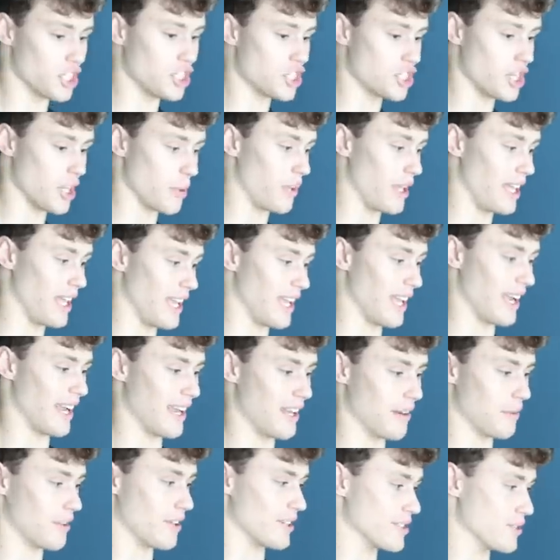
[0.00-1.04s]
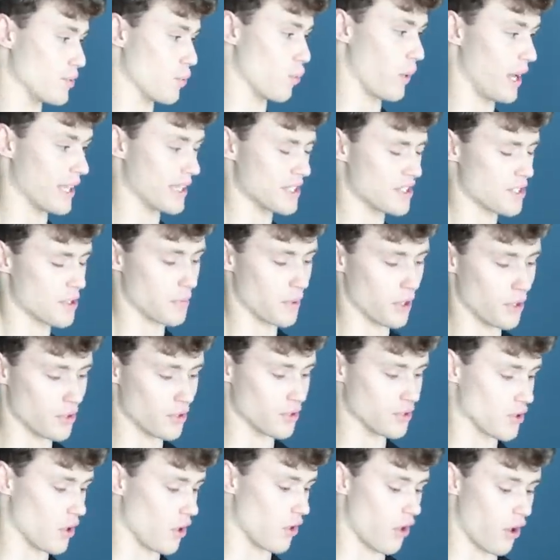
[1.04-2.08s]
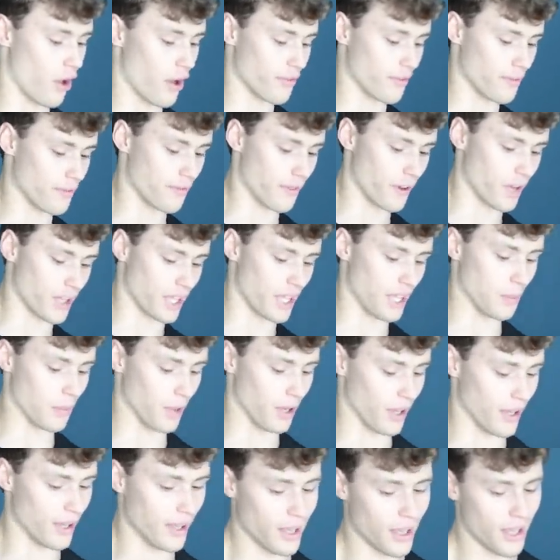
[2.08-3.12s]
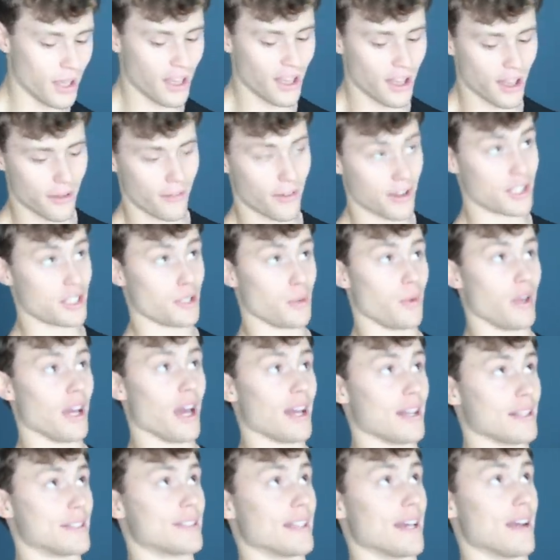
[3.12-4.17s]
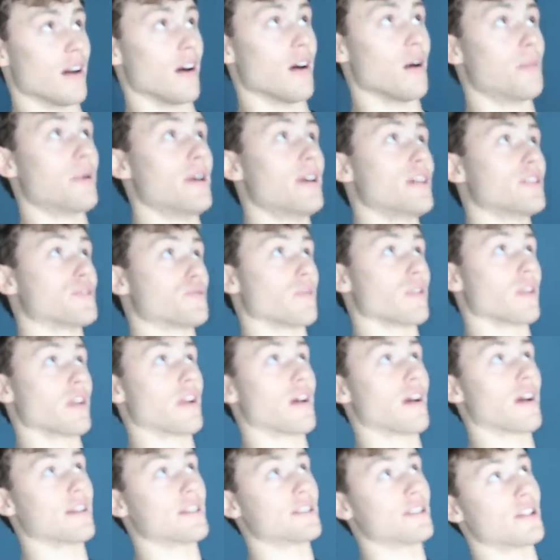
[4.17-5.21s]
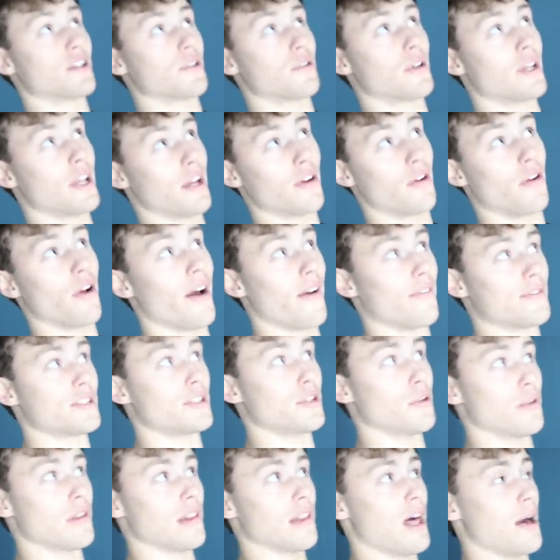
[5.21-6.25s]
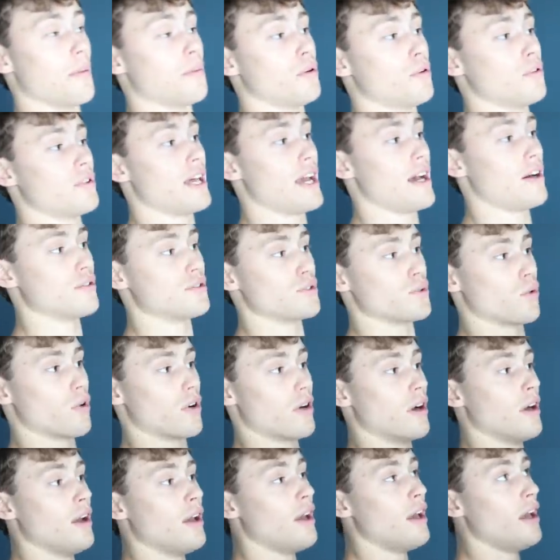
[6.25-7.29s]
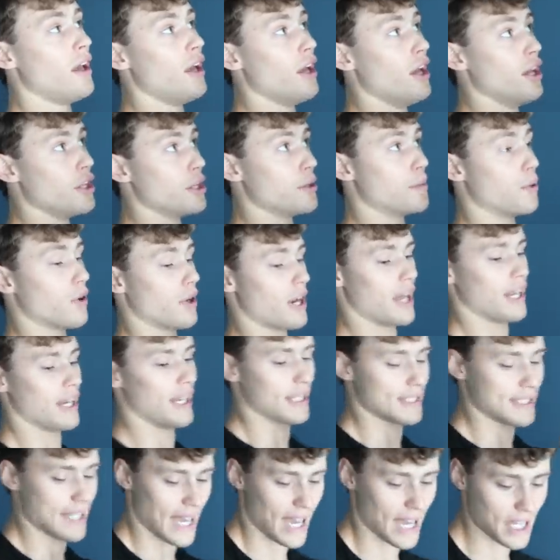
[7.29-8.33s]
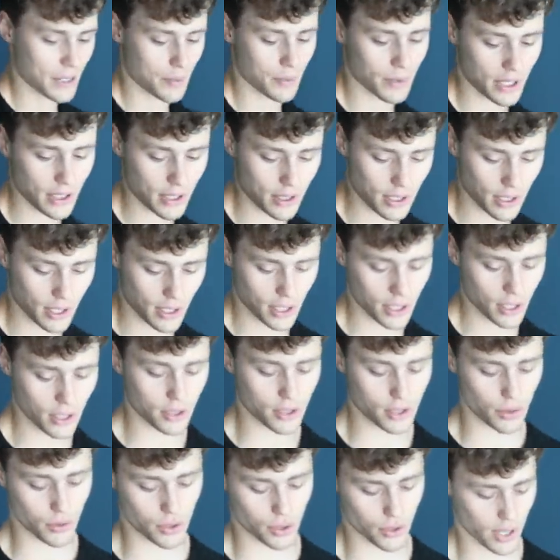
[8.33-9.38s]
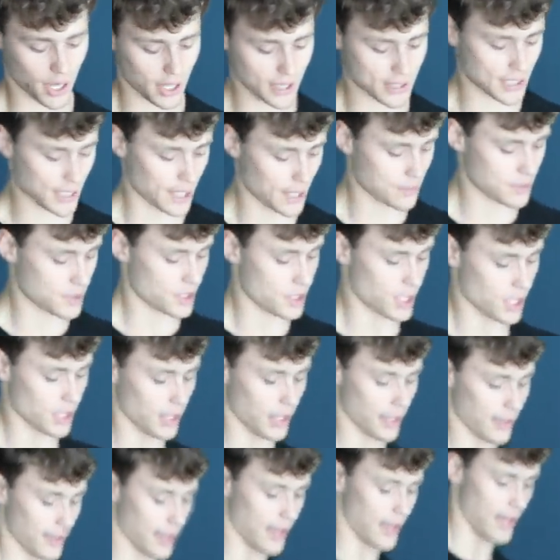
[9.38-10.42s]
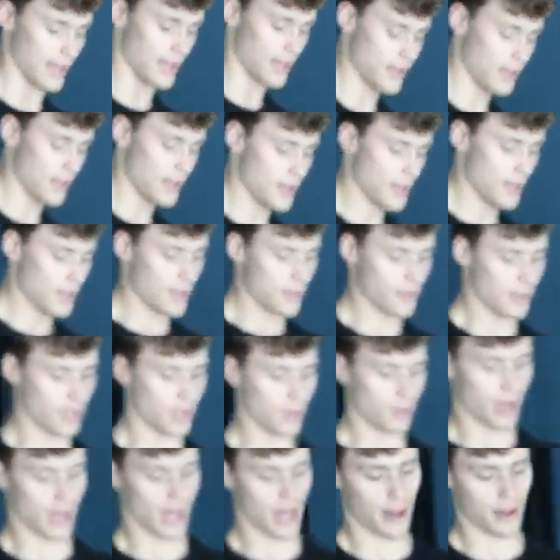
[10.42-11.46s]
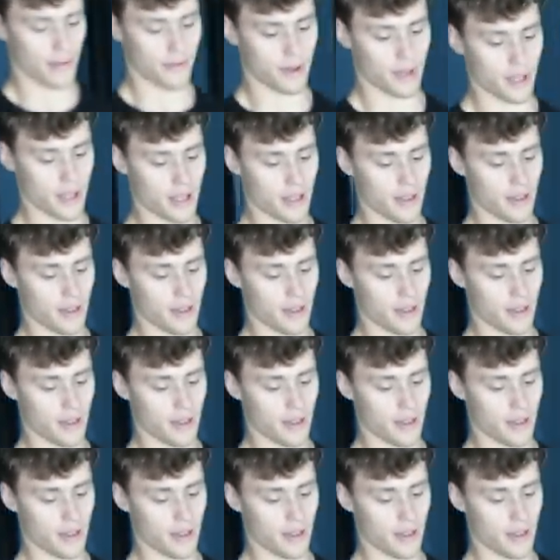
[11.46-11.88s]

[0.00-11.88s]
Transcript: shimmying it in because the weight distribution is all off and funky, but eventually we got it set up. It's really nice. Here, here you obviously do the lat pull downs or put the attachment, do triceps, shit like that. Then you have